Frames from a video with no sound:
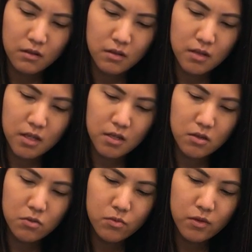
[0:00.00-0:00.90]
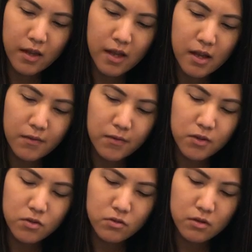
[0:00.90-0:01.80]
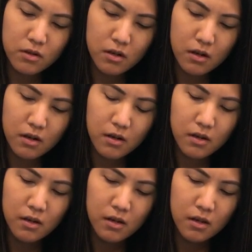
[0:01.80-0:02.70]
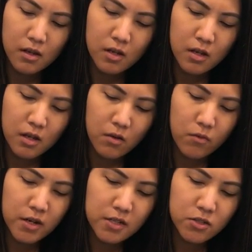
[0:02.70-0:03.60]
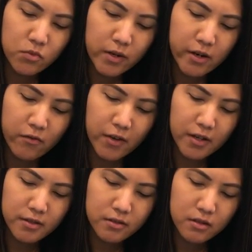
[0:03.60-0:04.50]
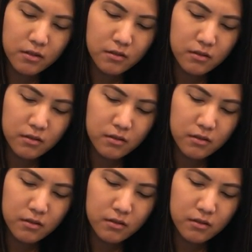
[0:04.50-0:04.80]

And then you will have your ready-to-wear visor,